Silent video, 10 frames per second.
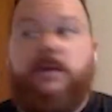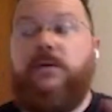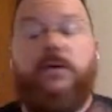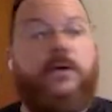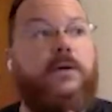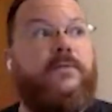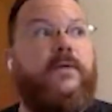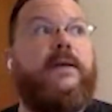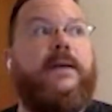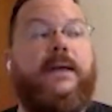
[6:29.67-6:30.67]
Like you're not going to
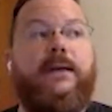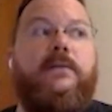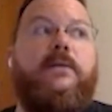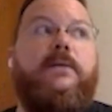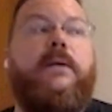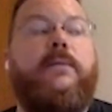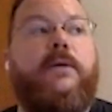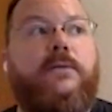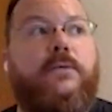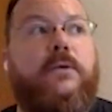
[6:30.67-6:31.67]
find anything that I'm
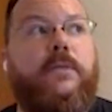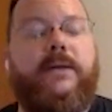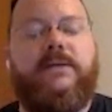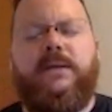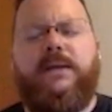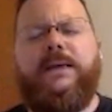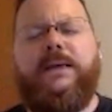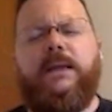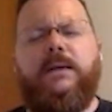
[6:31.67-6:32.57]
going to talk about today